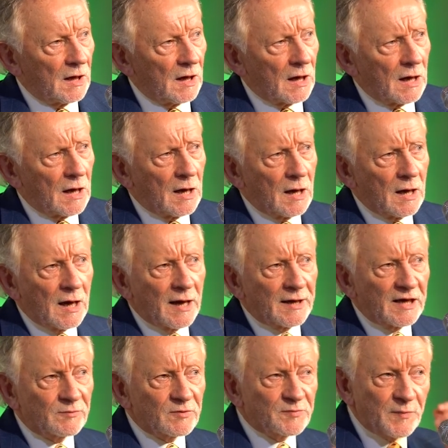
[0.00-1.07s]
Uh, and
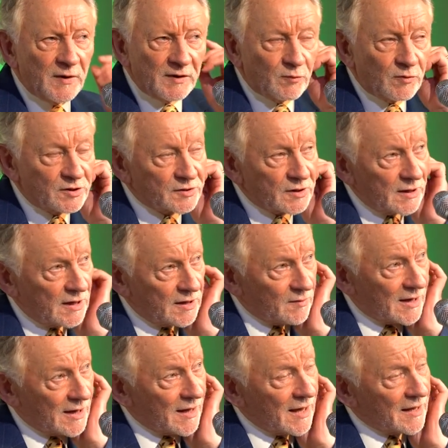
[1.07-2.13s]
it was, it was, it,
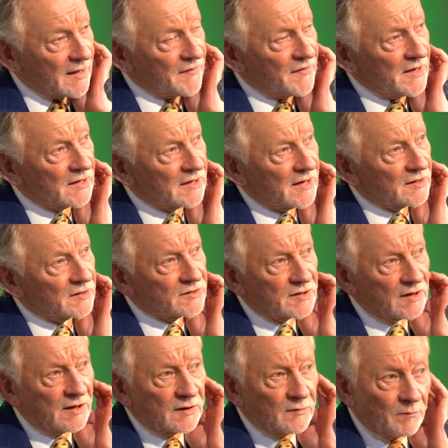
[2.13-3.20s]
I think it, it
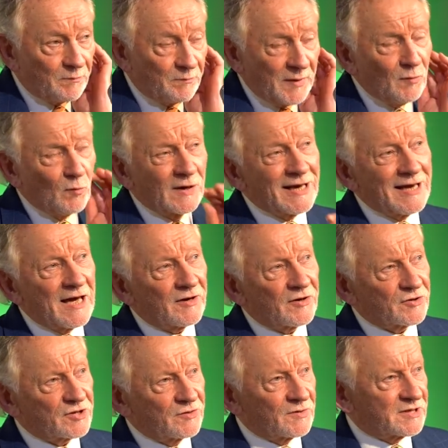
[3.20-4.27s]
uh, Big Willie
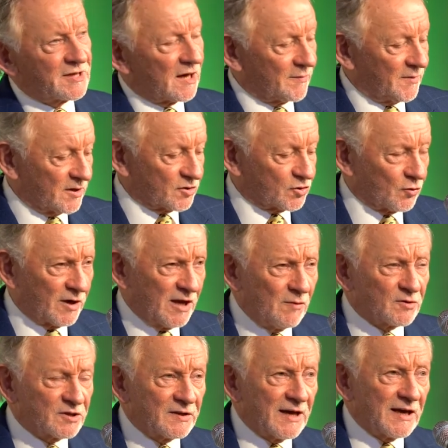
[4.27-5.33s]
Anderson was telling me the story. He
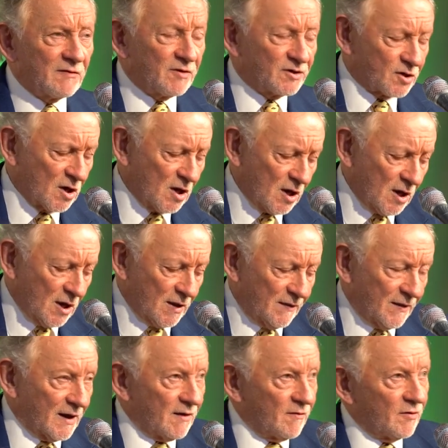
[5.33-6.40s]
was in the Irish, in
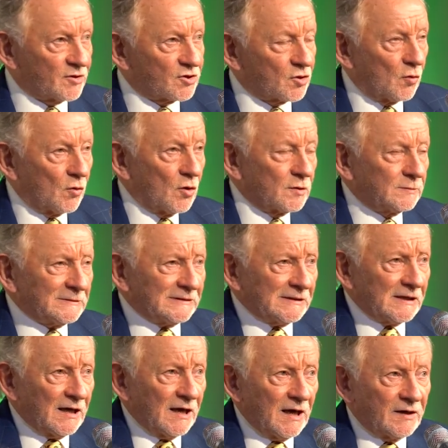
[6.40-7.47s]
the Irish squad,
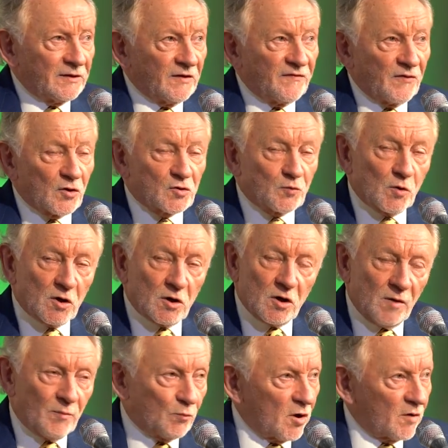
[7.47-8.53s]
uh, the first World
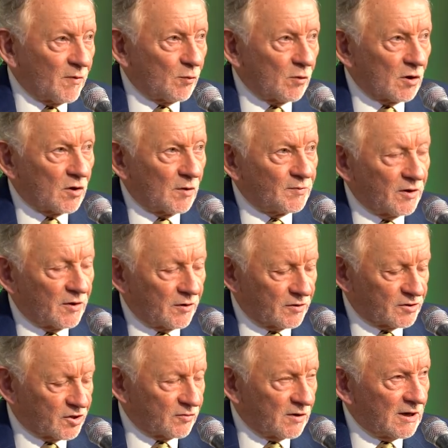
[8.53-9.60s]
Cup, Rugby World Cup down in
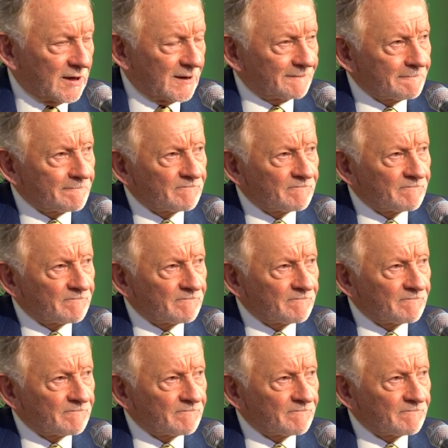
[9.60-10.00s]
Australia.